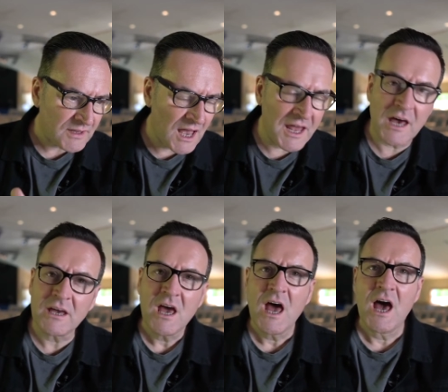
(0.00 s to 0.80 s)
And I
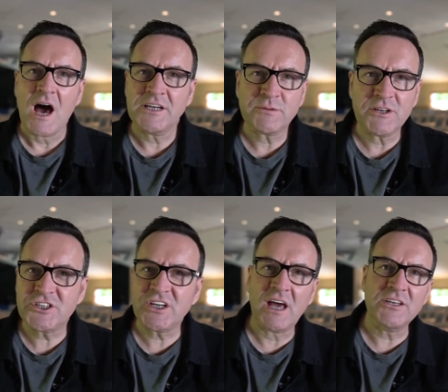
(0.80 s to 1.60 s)
just want
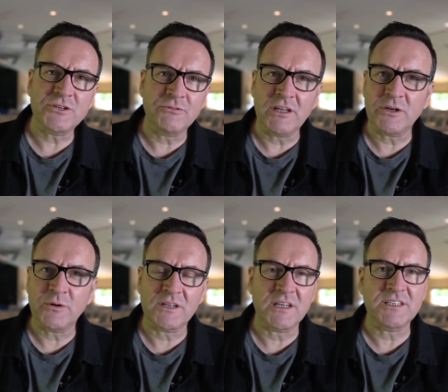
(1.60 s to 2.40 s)
to challenge you really
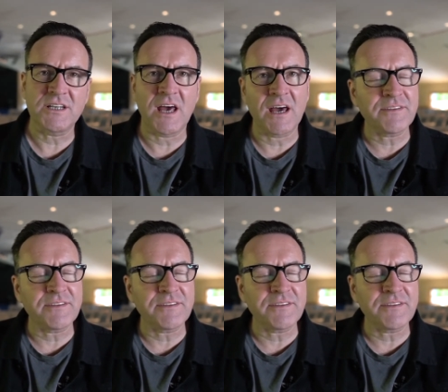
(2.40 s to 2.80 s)
quickly today.